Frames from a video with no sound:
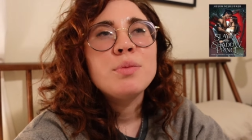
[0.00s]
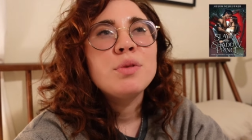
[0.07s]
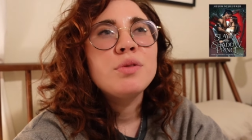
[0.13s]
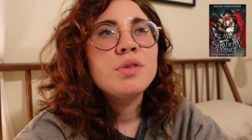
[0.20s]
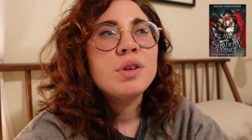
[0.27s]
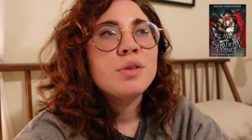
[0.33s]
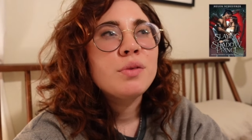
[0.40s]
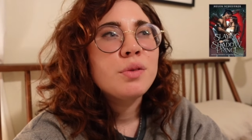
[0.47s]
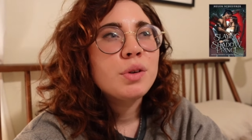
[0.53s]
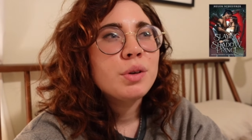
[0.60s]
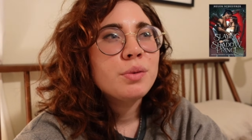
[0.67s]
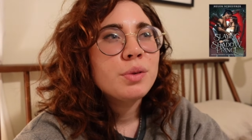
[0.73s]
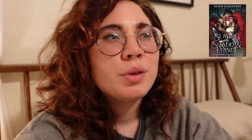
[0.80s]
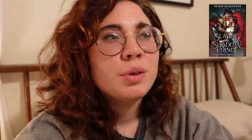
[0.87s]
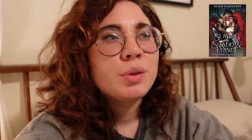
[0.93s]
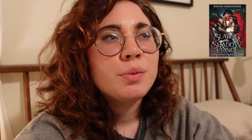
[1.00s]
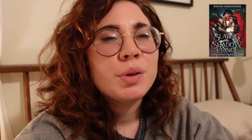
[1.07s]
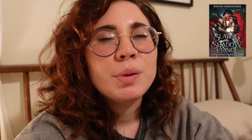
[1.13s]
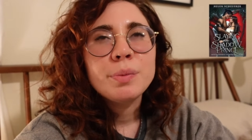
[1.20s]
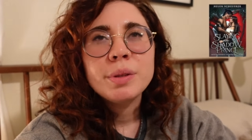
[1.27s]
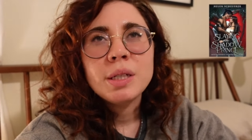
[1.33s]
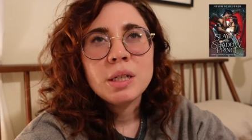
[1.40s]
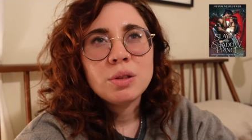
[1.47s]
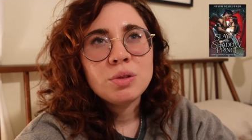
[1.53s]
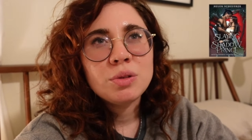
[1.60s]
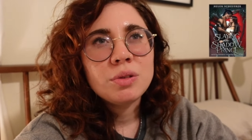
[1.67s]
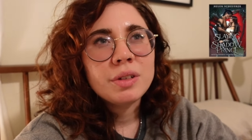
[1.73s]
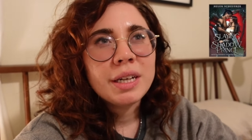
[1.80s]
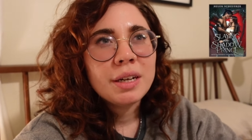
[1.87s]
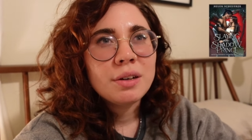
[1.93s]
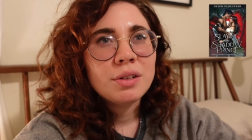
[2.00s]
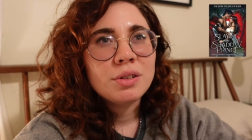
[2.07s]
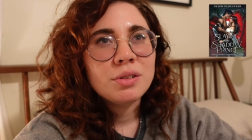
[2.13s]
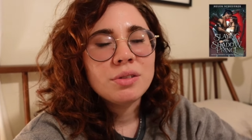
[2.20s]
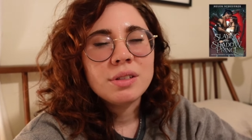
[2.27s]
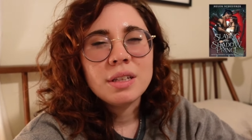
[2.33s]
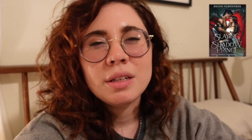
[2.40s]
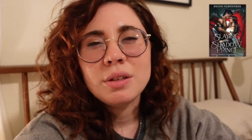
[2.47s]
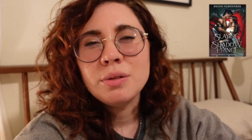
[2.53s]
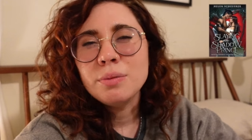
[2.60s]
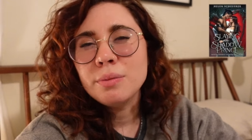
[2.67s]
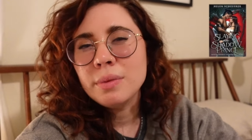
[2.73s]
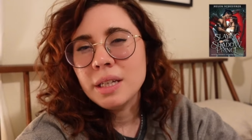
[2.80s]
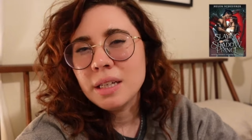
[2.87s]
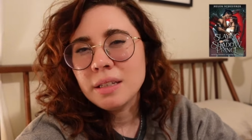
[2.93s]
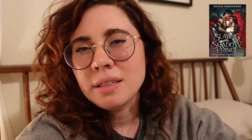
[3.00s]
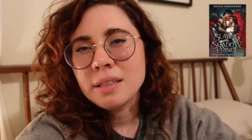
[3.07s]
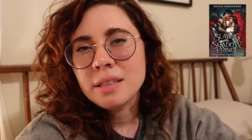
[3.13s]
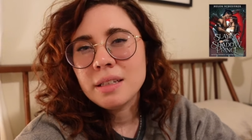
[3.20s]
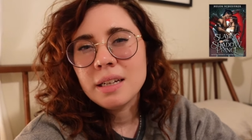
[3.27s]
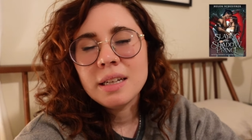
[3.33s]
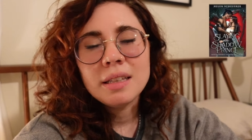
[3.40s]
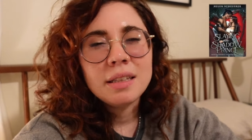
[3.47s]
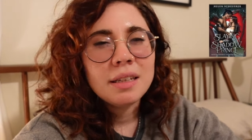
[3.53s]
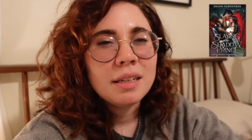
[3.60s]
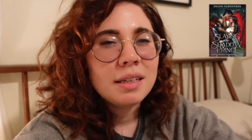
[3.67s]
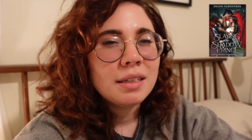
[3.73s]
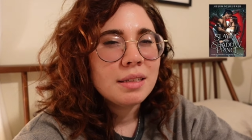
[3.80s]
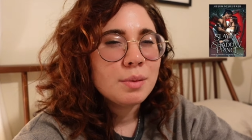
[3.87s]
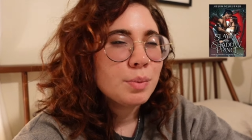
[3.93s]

moving forward with potential characters that you meet in these